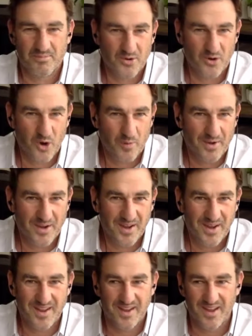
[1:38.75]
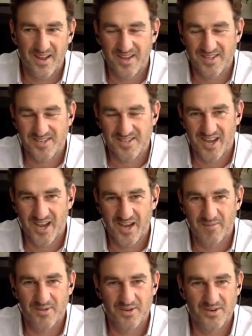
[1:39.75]
property,
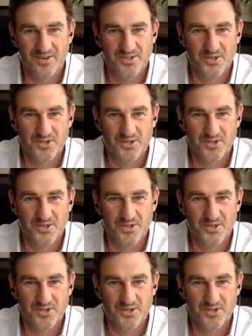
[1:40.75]
entertainment,